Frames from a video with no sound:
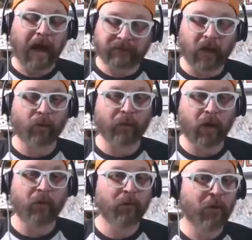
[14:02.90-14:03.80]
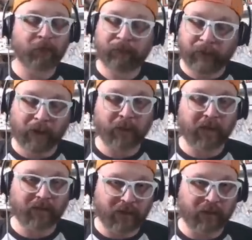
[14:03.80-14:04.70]
I don't know very
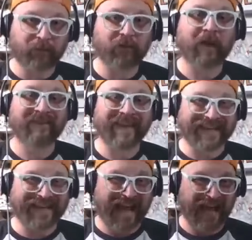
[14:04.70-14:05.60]
many teams that can